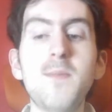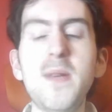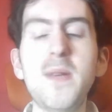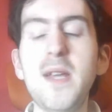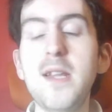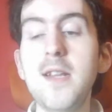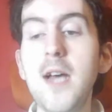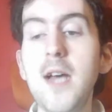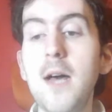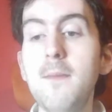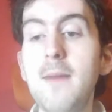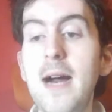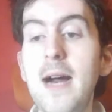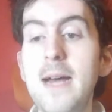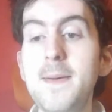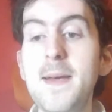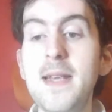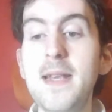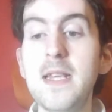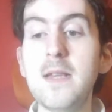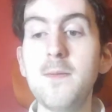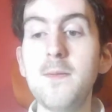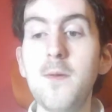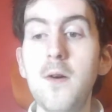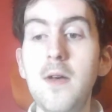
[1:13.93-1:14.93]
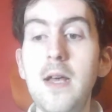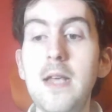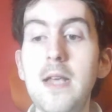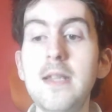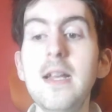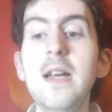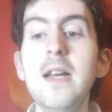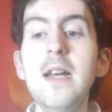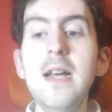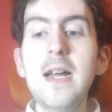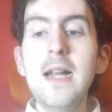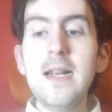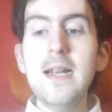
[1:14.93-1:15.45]
But if you don't mind me spoilers,
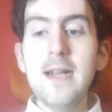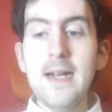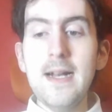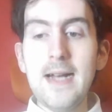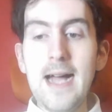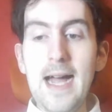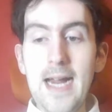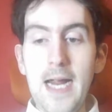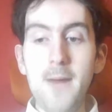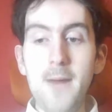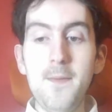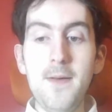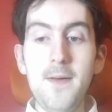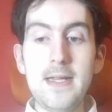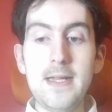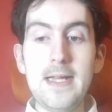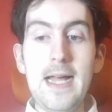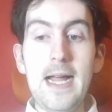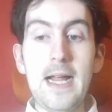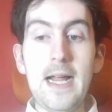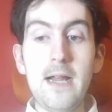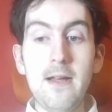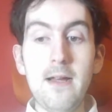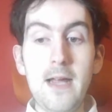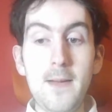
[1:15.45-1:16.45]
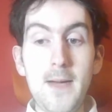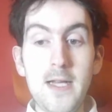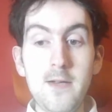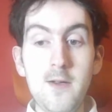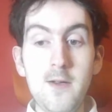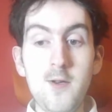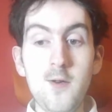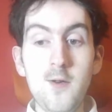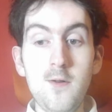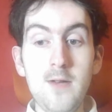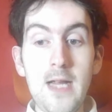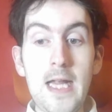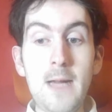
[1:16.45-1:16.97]
then hang in for a sec, I'll go back to you
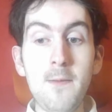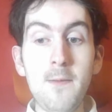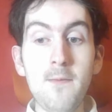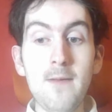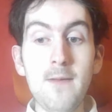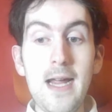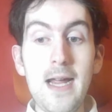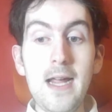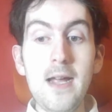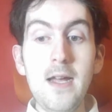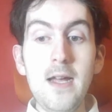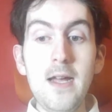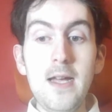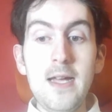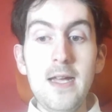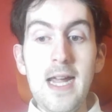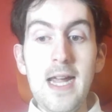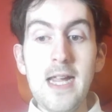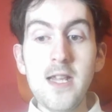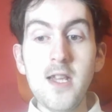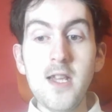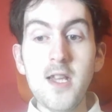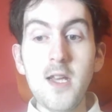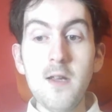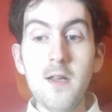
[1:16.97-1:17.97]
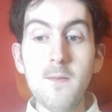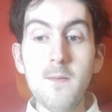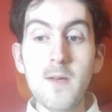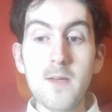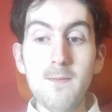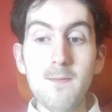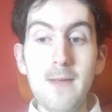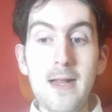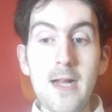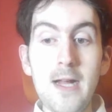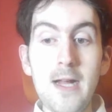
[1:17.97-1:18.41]
shortly. Either way, it's you that must make that